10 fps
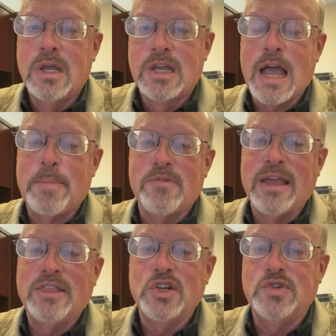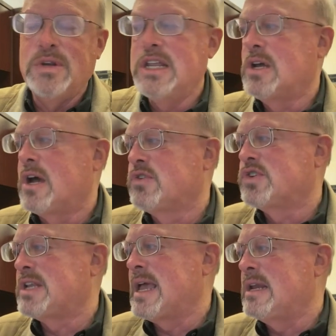copyright that you need to
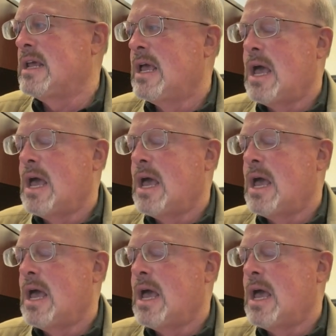understand.